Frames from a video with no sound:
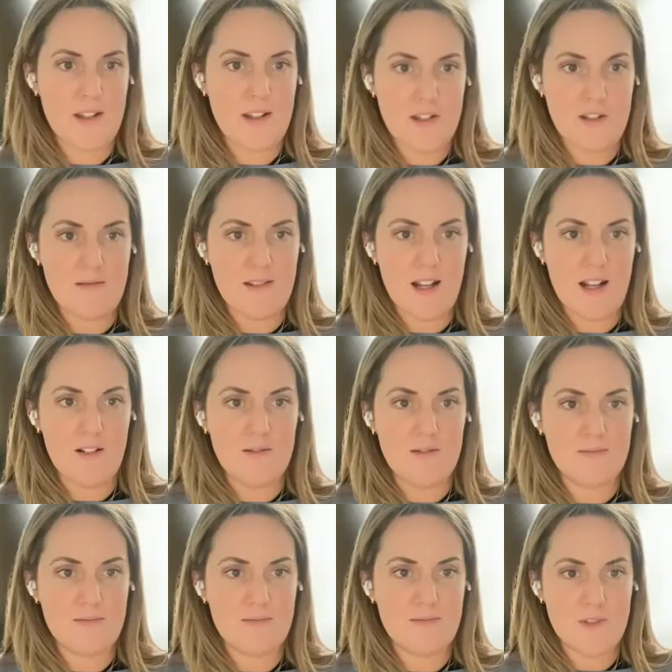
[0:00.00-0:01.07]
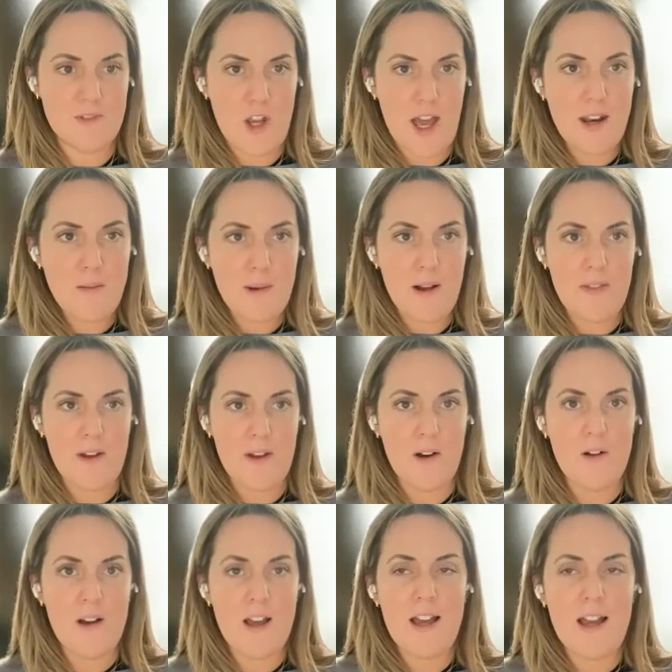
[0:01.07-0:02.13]
wanted to, chat about
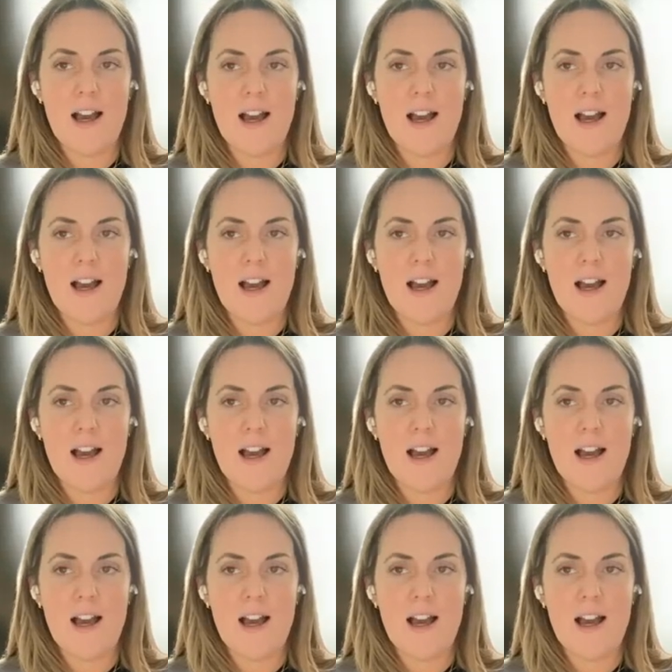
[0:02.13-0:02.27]
though.